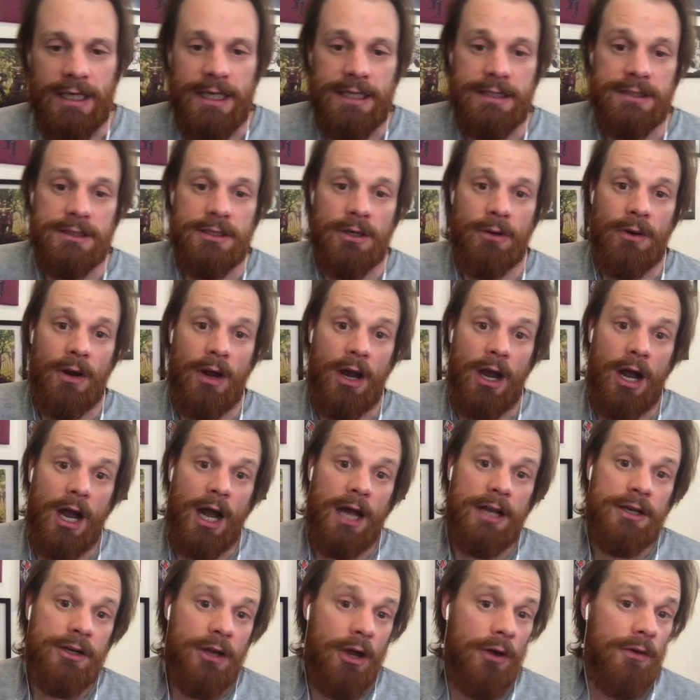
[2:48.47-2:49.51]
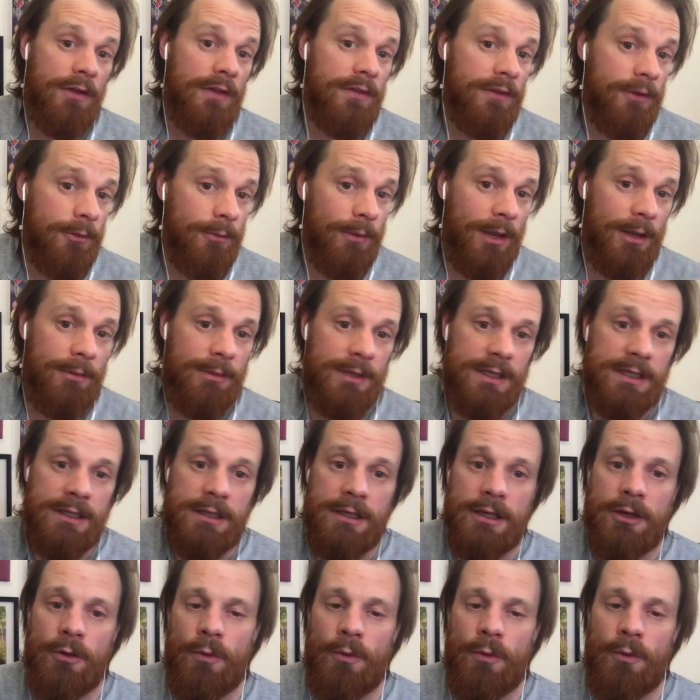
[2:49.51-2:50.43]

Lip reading: And so I know that there may be